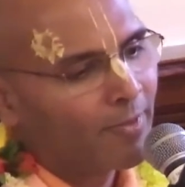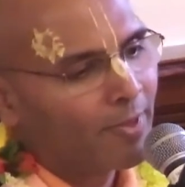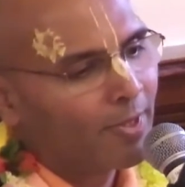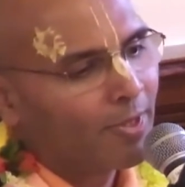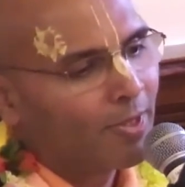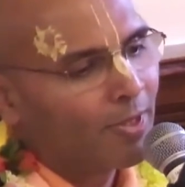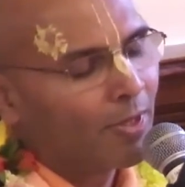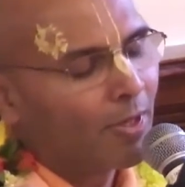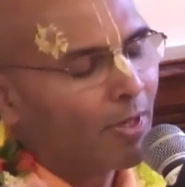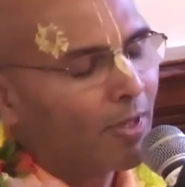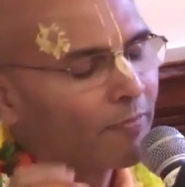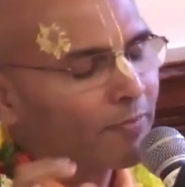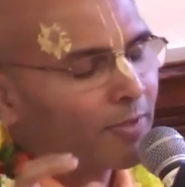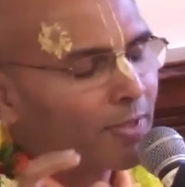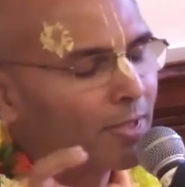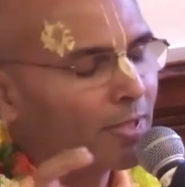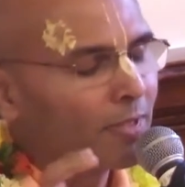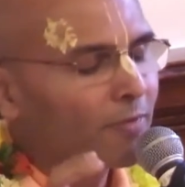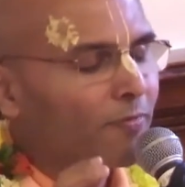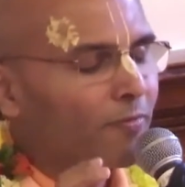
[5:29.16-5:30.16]
of the
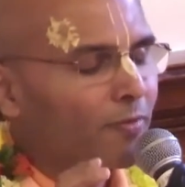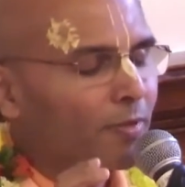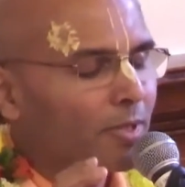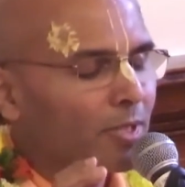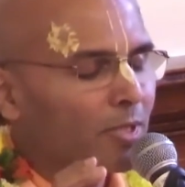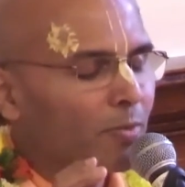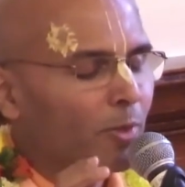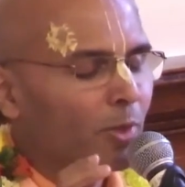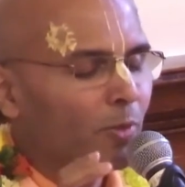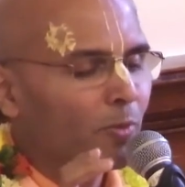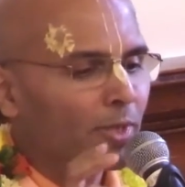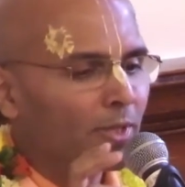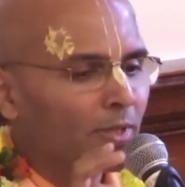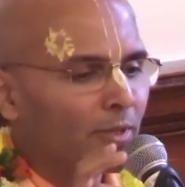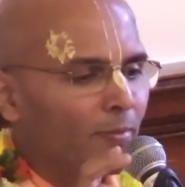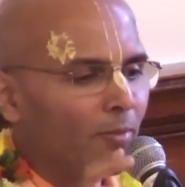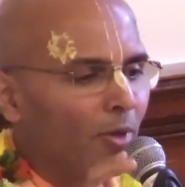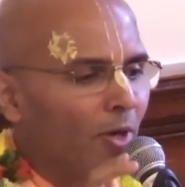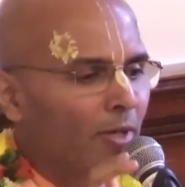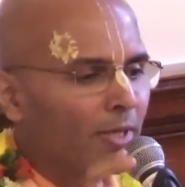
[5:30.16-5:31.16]
difference between the
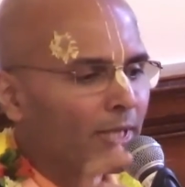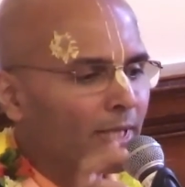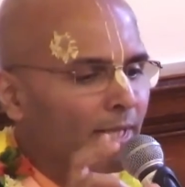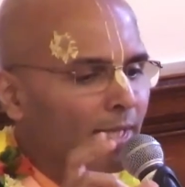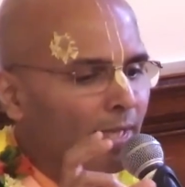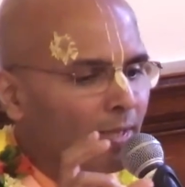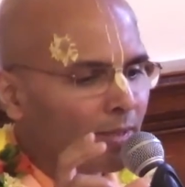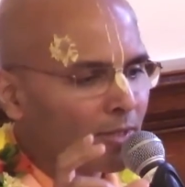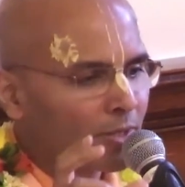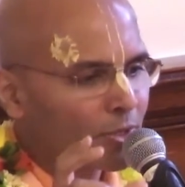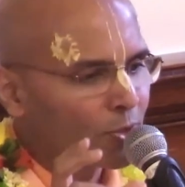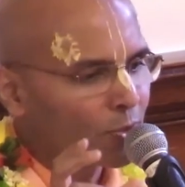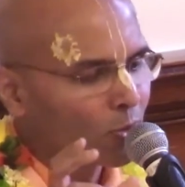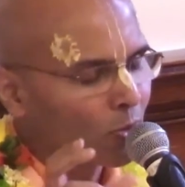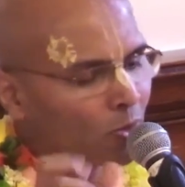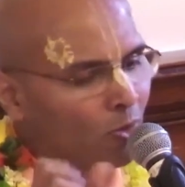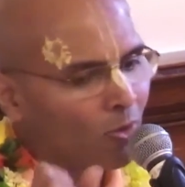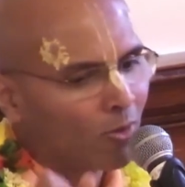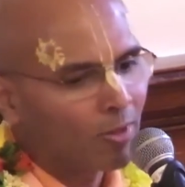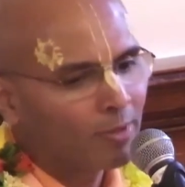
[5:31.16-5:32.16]
body and the soul.